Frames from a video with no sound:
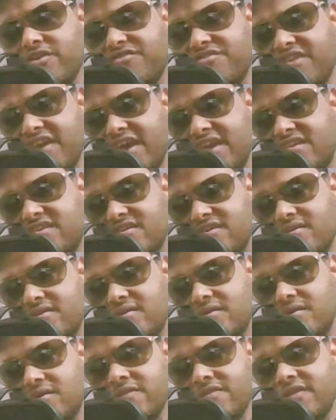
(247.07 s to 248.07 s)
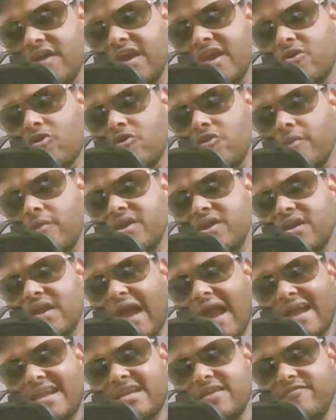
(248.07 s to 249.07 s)
of the state in the
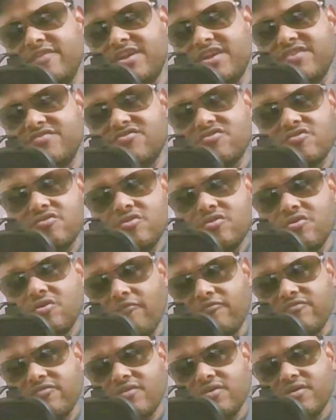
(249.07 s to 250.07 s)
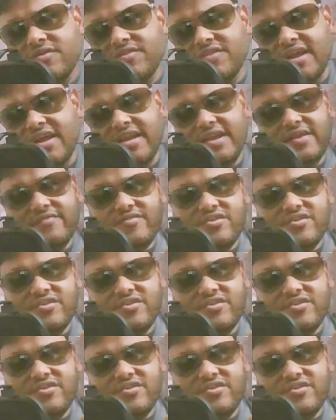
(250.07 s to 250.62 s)
economic activities of the